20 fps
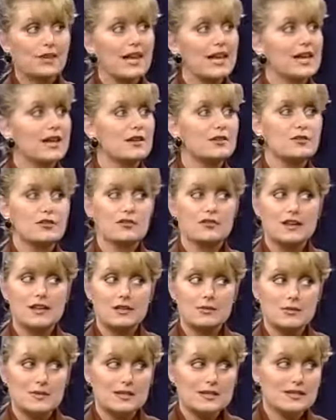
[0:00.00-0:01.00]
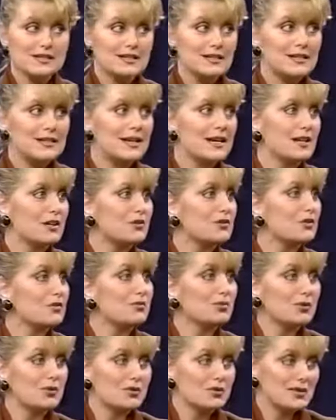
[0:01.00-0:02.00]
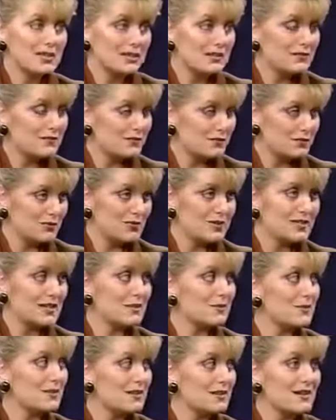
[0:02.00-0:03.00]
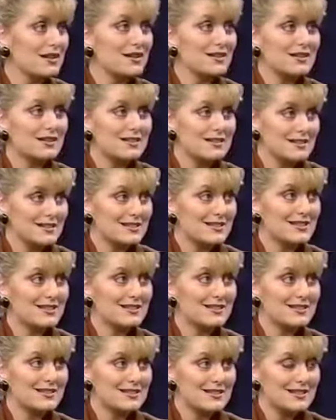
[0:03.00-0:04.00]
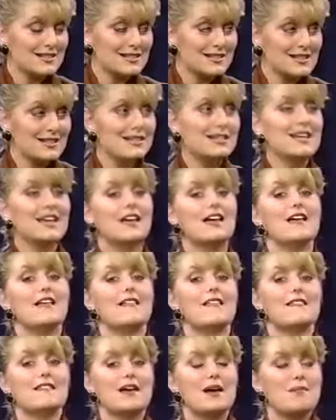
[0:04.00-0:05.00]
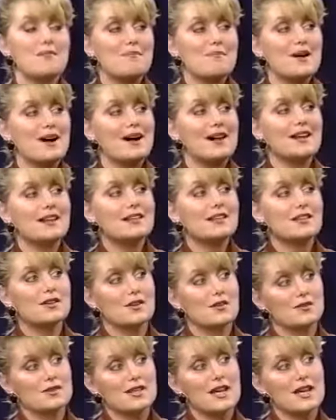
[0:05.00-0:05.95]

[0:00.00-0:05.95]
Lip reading: and or vitamin C and or protein foods like methionine, cysteine, and cysteine that bind those